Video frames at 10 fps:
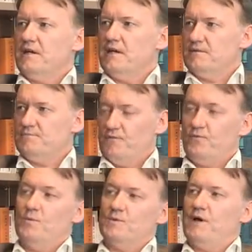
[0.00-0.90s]
it
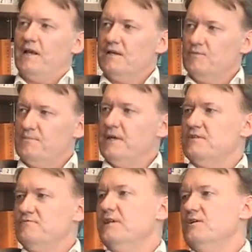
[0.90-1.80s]
performed well and we make a
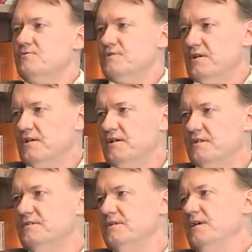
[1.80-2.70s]
really good return,
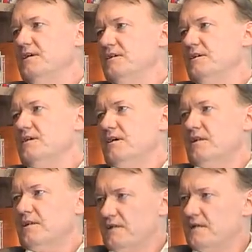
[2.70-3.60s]
and
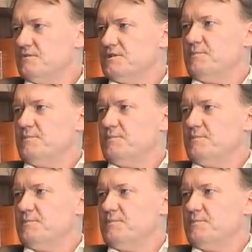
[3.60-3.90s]
that was the